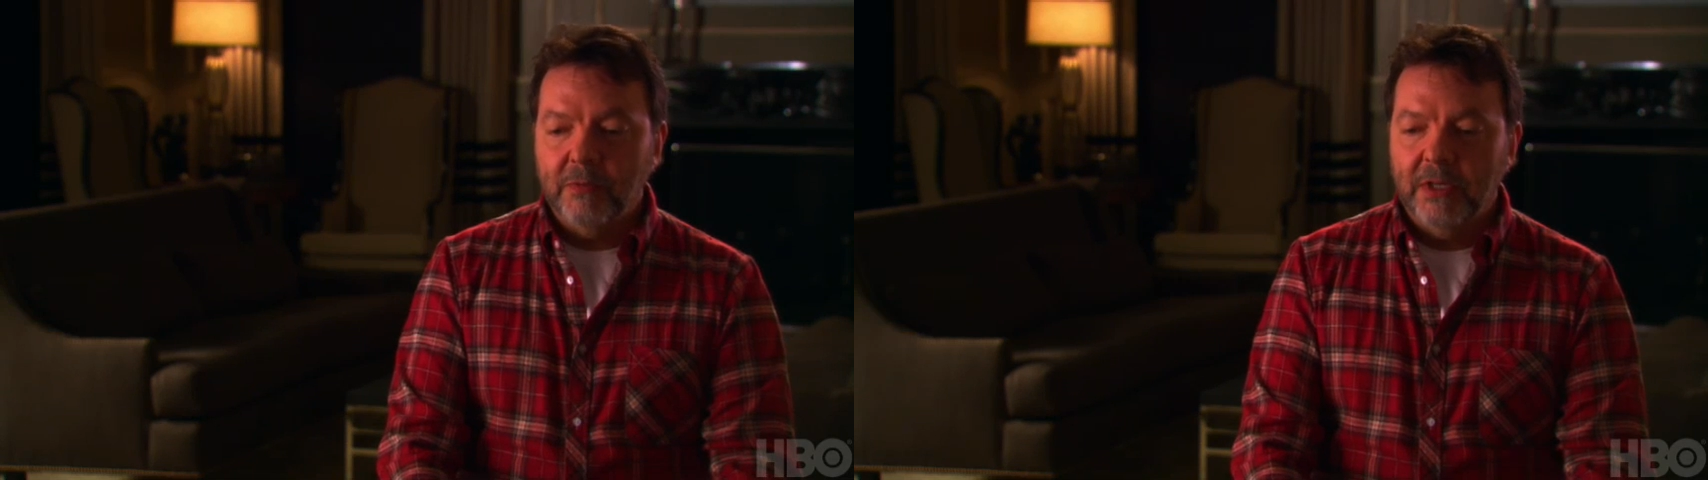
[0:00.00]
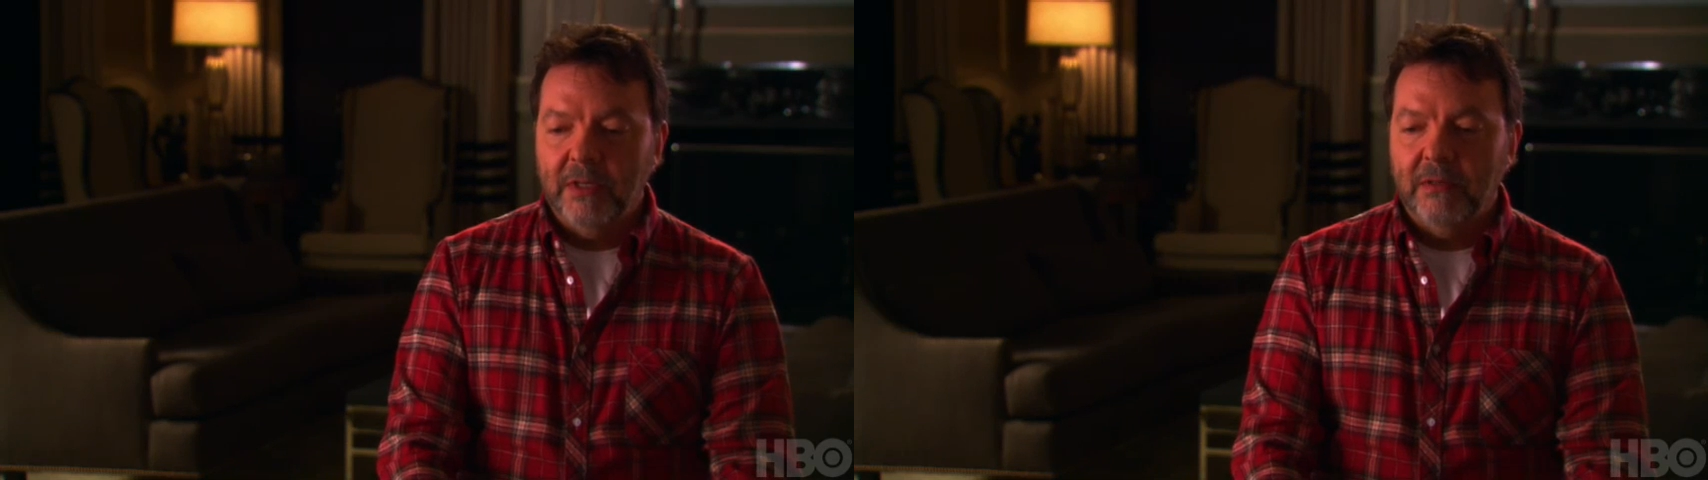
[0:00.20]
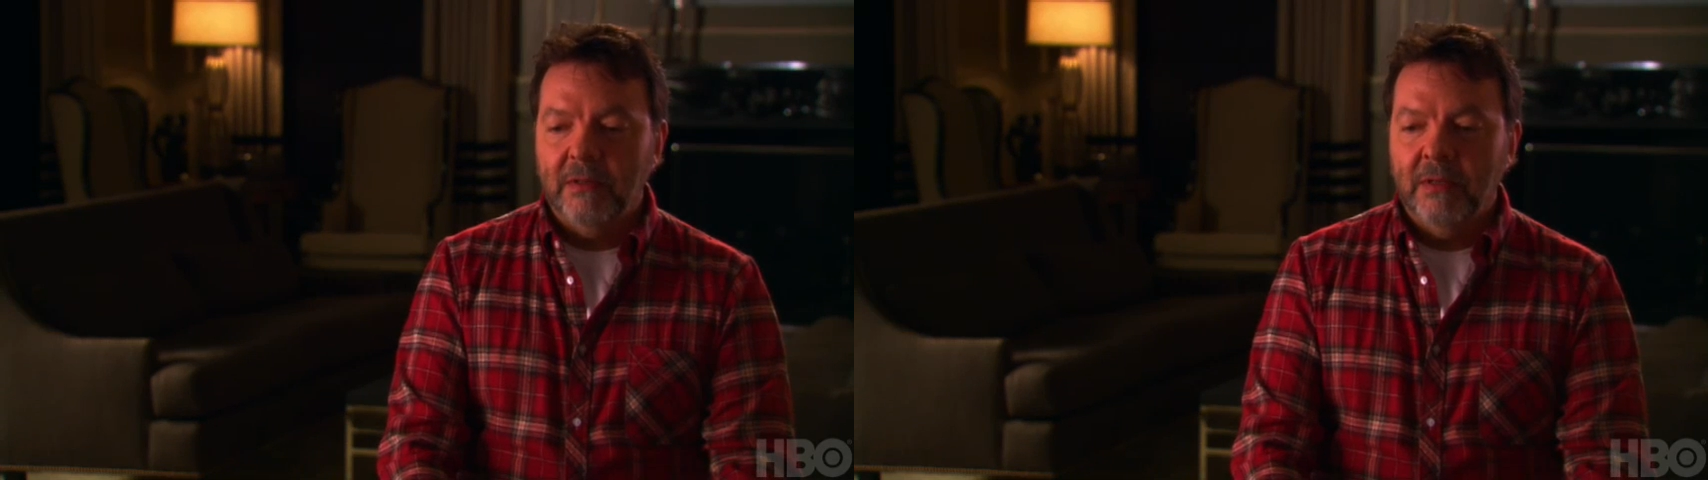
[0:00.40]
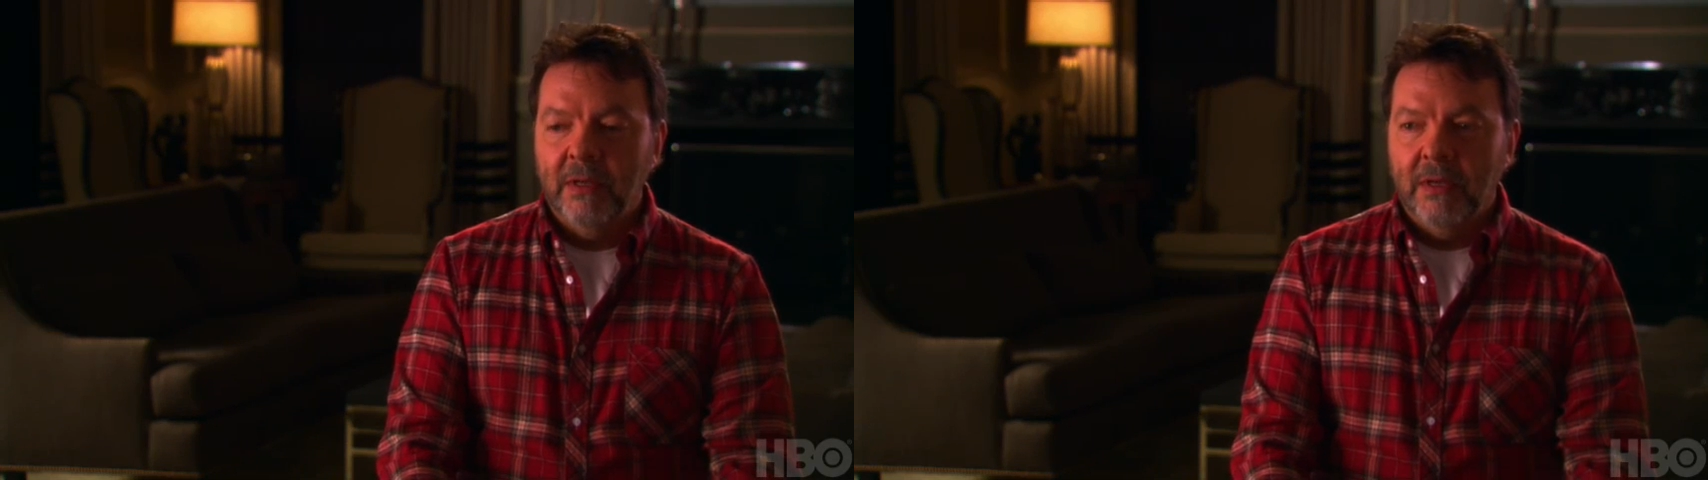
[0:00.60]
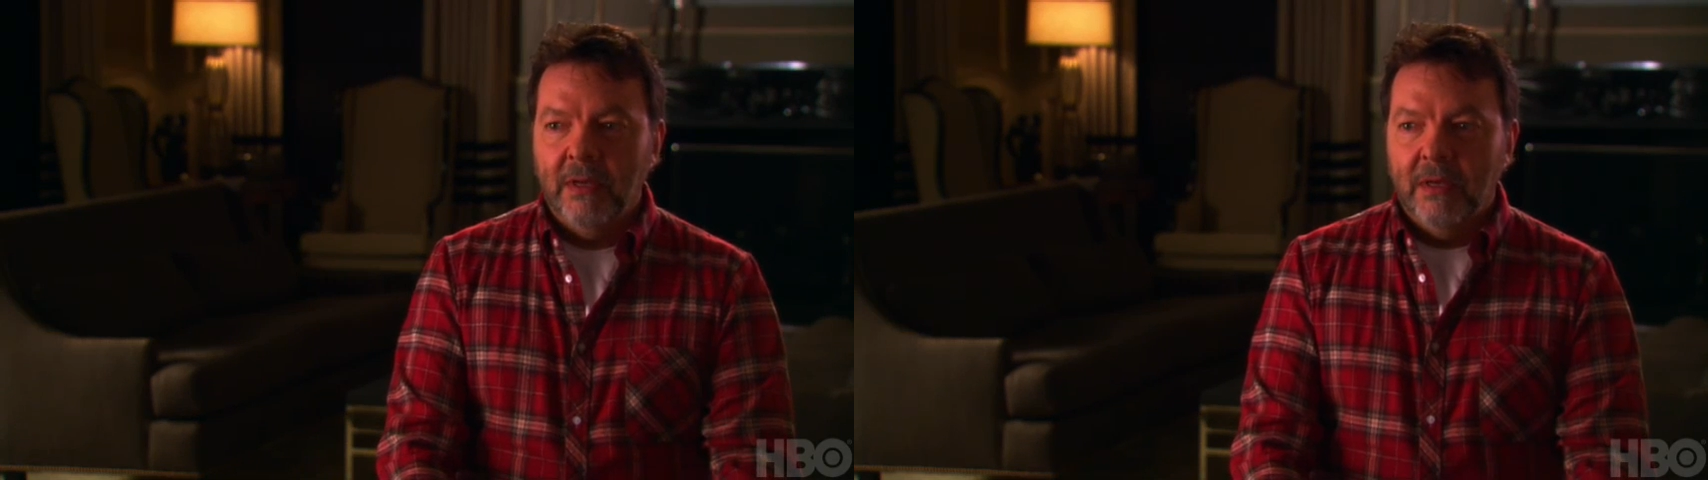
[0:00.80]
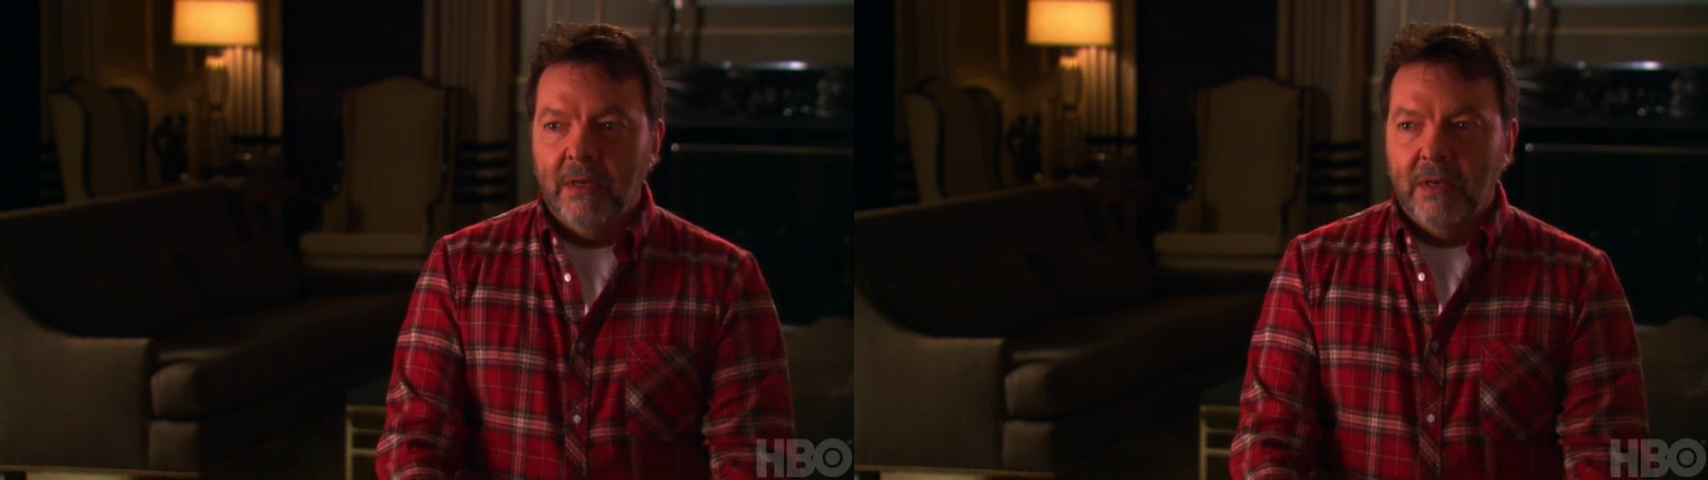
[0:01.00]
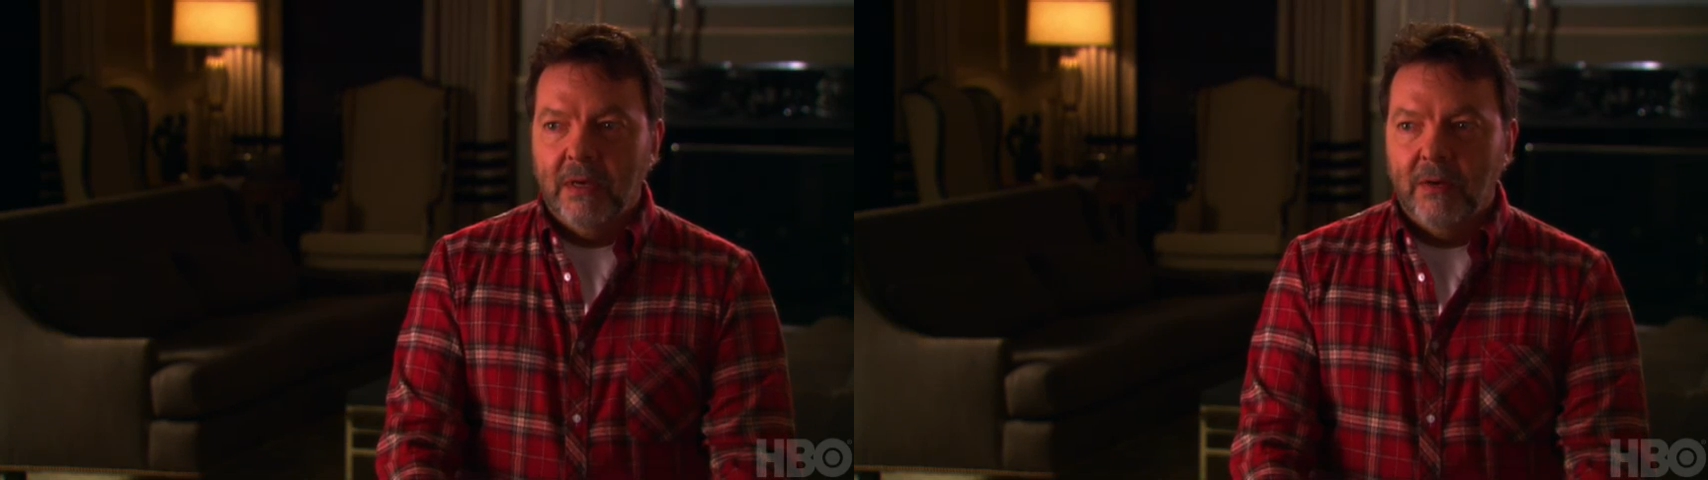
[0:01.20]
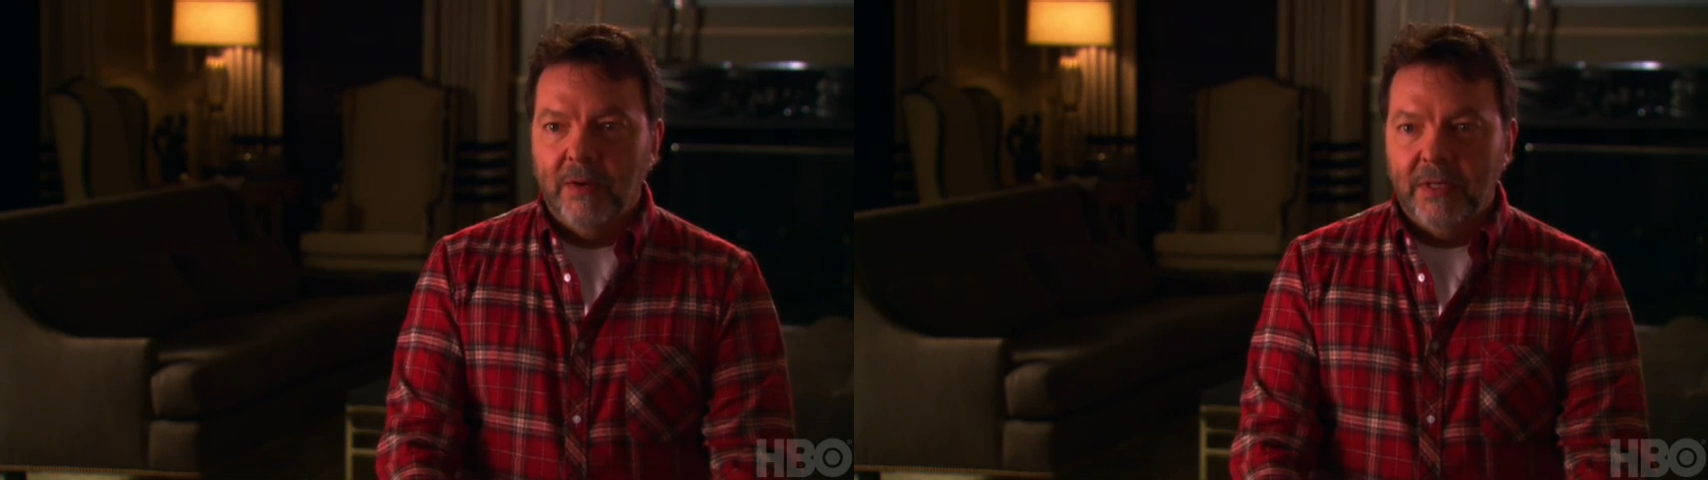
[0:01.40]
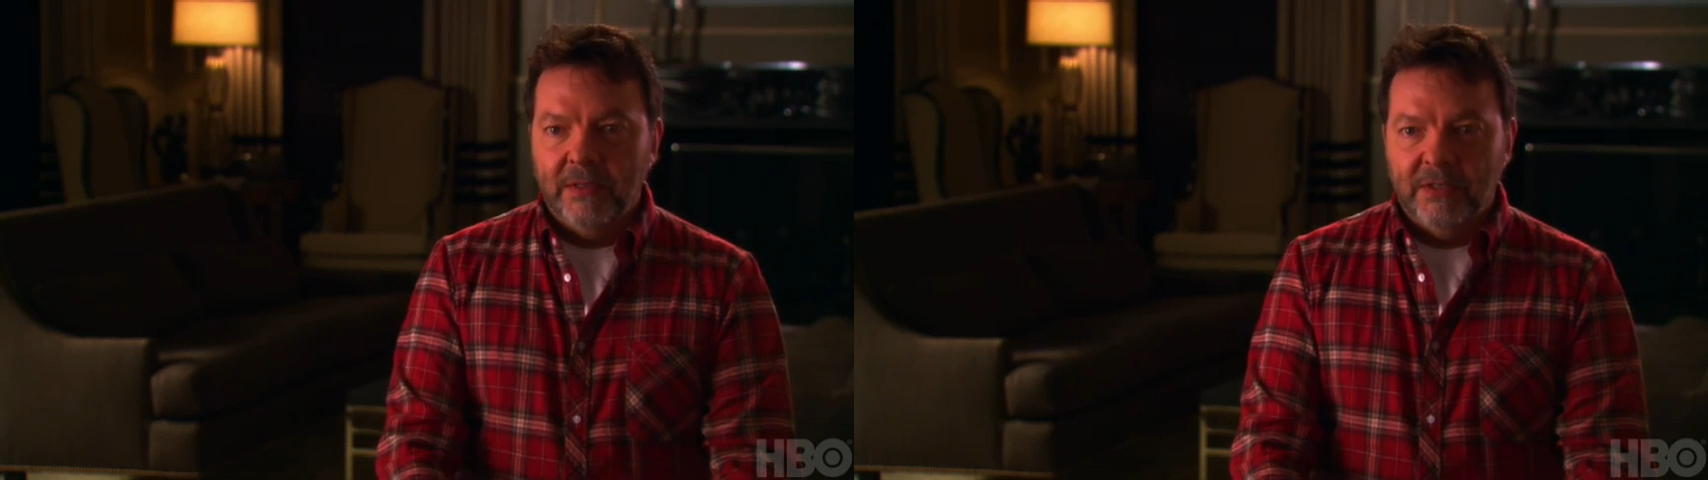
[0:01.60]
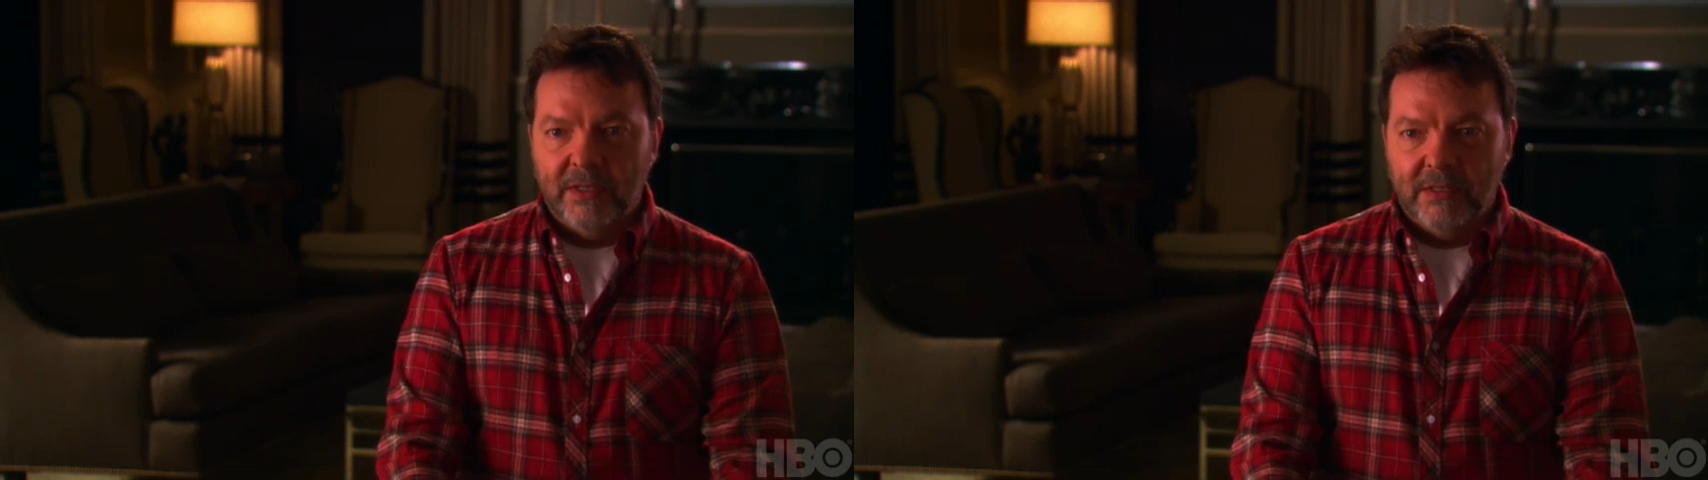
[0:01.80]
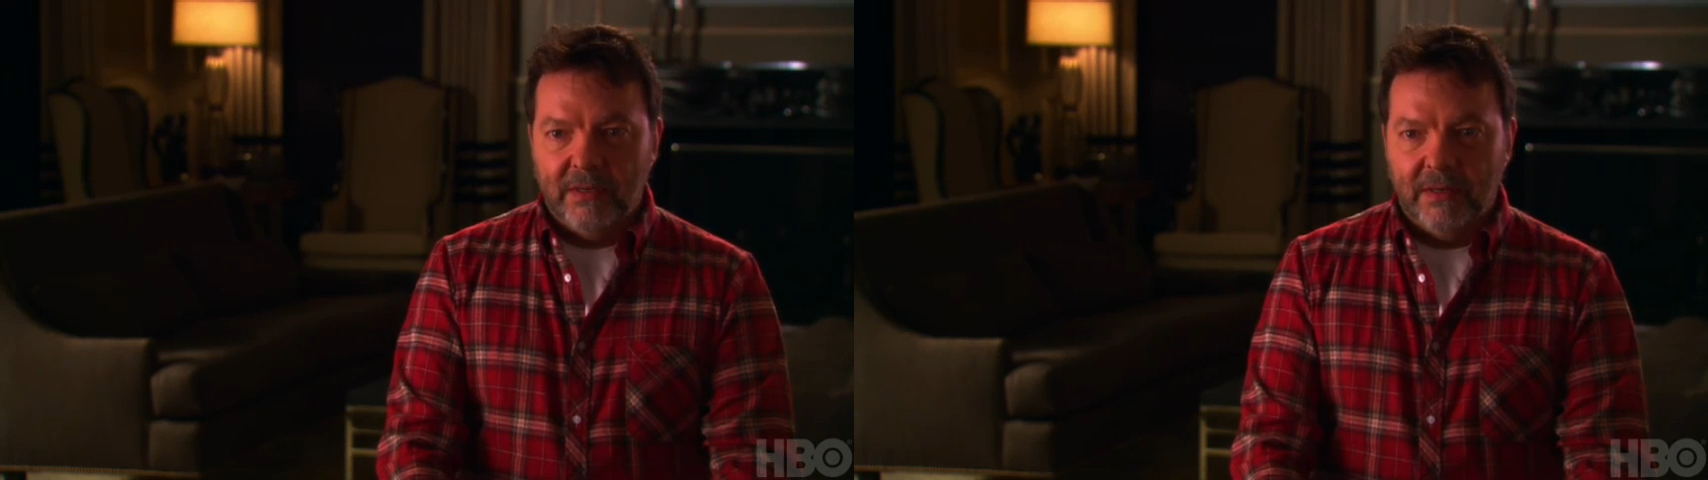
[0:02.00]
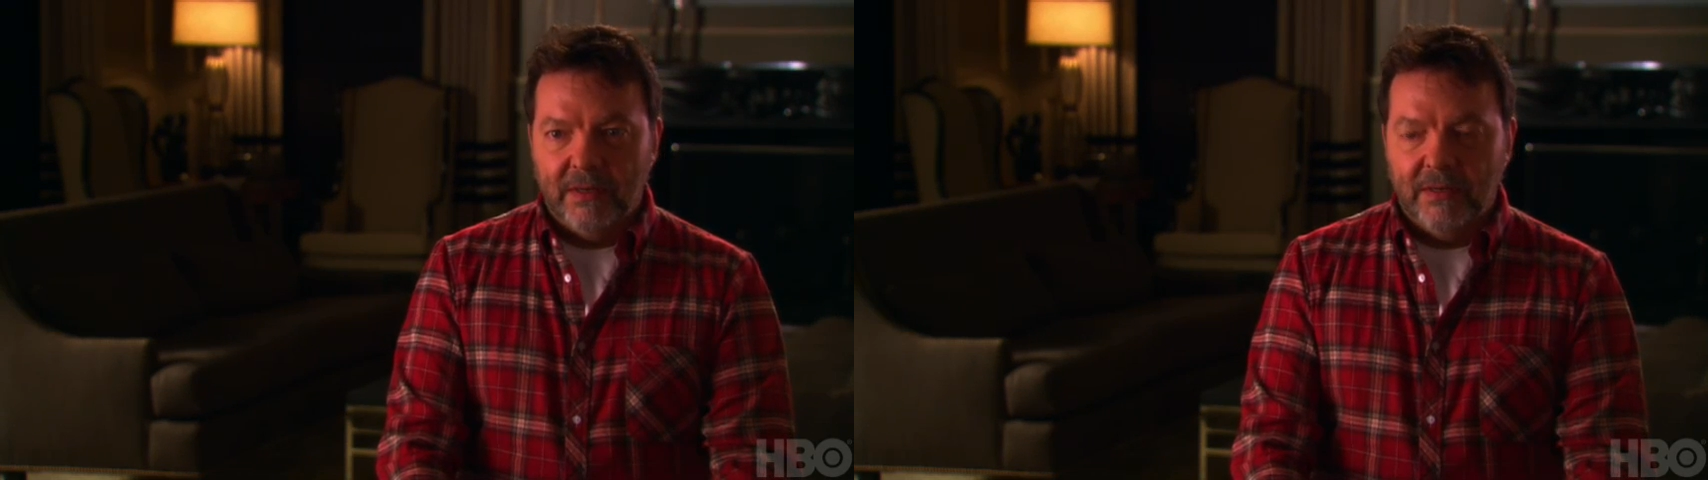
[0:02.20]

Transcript: with Hoyt and Jessica.